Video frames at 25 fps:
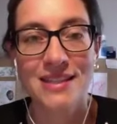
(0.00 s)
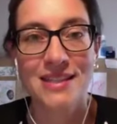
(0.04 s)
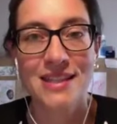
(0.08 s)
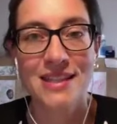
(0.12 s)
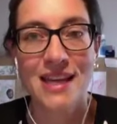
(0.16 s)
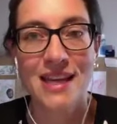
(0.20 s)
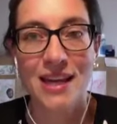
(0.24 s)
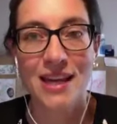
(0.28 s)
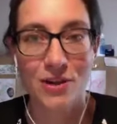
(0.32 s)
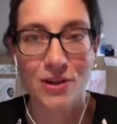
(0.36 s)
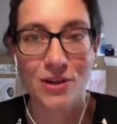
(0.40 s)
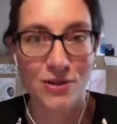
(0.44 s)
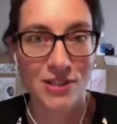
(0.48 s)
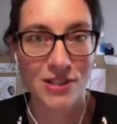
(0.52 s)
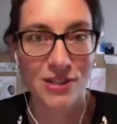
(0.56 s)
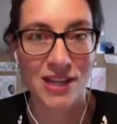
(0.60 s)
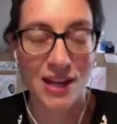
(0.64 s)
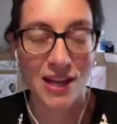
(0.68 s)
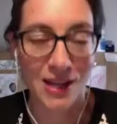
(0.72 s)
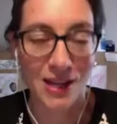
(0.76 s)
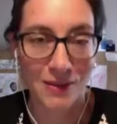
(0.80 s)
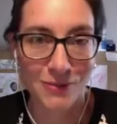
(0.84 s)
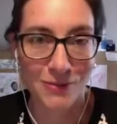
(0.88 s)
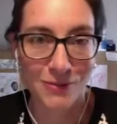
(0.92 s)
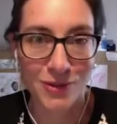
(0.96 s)
take our
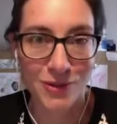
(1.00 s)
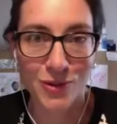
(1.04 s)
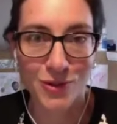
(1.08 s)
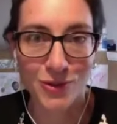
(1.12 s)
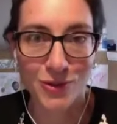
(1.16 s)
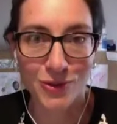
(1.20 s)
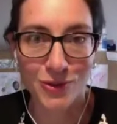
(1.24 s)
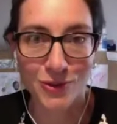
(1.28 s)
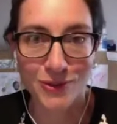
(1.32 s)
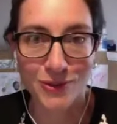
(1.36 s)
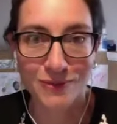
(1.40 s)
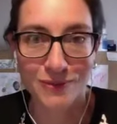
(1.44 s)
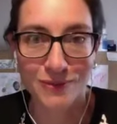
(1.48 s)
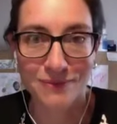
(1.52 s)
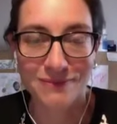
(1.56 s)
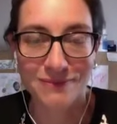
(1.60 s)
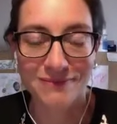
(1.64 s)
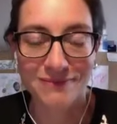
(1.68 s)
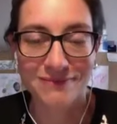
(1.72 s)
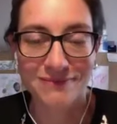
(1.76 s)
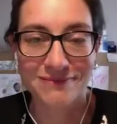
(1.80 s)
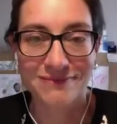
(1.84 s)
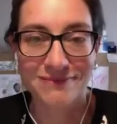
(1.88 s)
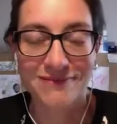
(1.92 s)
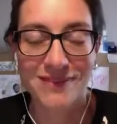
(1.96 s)
time to
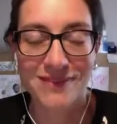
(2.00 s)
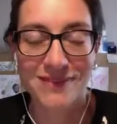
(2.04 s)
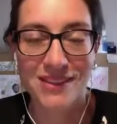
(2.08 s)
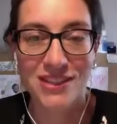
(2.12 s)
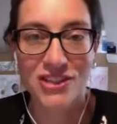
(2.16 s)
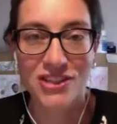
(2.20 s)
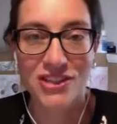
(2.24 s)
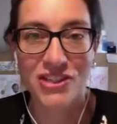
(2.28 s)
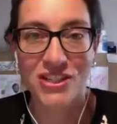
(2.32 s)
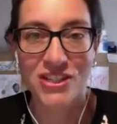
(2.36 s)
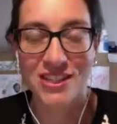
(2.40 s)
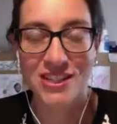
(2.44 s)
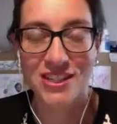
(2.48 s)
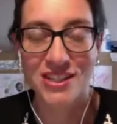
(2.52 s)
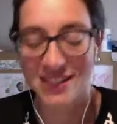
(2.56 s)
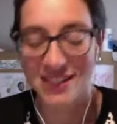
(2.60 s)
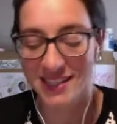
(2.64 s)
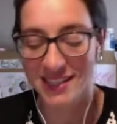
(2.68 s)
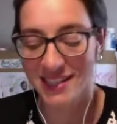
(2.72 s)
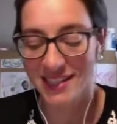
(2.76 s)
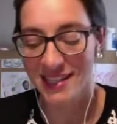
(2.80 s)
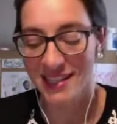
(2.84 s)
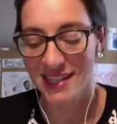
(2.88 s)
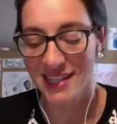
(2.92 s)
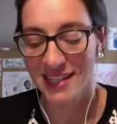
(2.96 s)

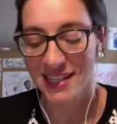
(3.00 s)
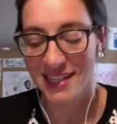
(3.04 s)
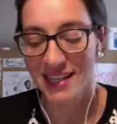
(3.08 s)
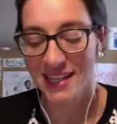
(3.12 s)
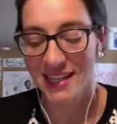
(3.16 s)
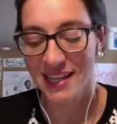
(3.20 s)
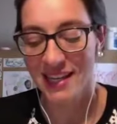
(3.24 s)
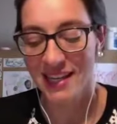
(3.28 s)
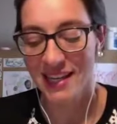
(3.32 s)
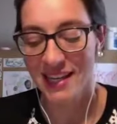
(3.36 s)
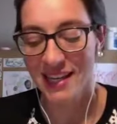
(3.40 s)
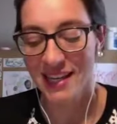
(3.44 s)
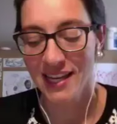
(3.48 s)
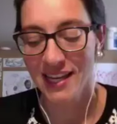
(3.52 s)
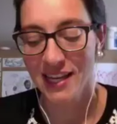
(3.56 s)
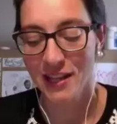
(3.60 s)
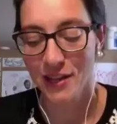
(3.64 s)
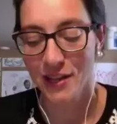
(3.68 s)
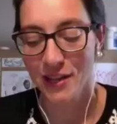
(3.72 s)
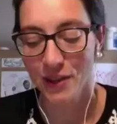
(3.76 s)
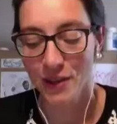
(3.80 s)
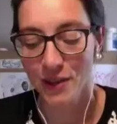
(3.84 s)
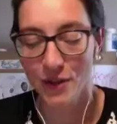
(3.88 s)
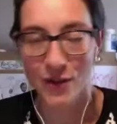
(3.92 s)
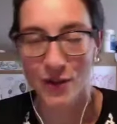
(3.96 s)
just
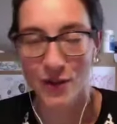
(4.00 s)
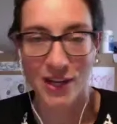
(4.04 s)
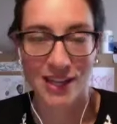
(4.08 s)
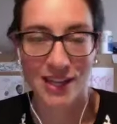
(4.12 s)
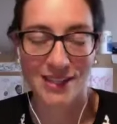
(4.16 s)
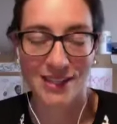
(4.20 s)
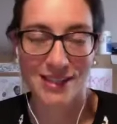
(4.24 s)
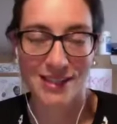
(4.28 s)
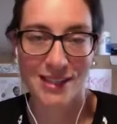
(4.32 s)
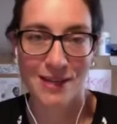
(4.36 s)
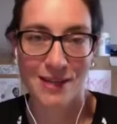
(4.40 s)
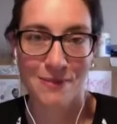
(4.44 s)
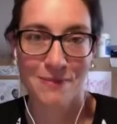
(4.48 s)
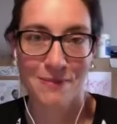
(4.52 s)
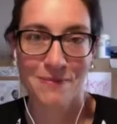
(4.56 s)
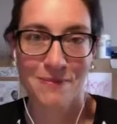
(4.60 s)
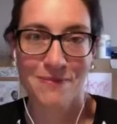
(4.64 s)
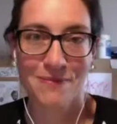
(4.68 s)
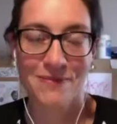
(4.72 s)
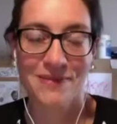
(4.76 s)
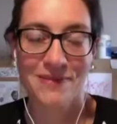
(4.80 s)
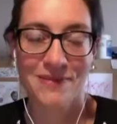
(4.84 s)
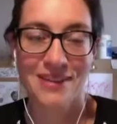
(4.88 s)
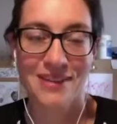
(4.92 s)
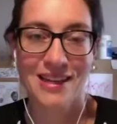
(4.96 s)
look at them
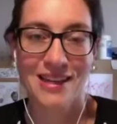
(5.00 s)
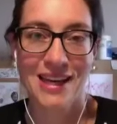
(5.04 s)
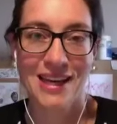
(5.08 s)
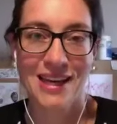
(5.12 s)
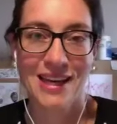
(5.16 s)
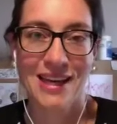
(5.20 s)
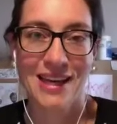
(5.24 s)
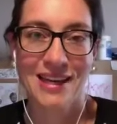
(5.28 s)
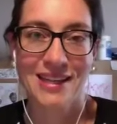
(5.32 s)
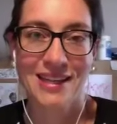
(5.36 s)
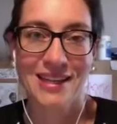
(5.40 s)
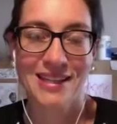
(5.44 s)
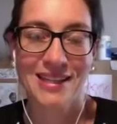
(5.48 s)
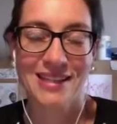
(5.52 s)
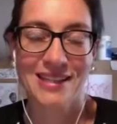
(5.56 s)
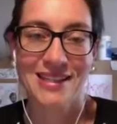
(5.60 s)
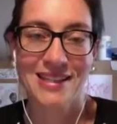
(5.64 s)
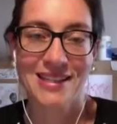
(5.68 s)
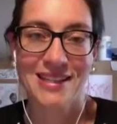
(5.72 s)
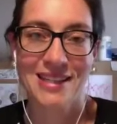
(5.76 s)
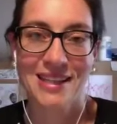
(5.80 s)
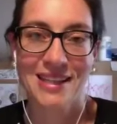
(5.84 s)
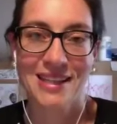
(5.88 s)
and